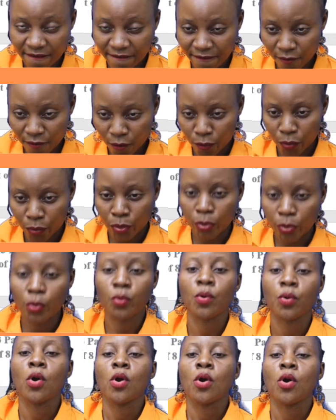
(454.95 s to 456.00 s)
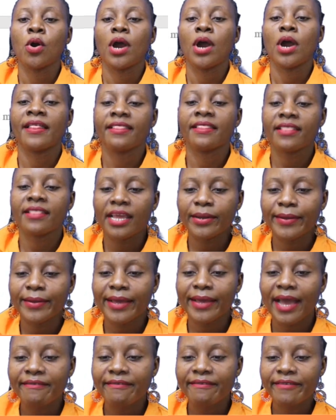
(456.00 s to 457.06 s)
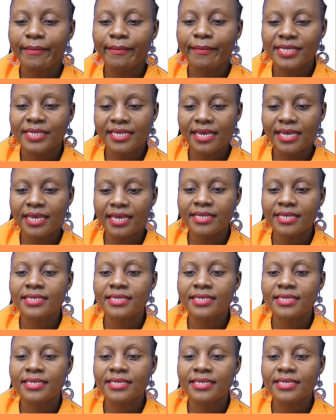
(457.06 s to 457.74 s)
for you. And then we have number 7,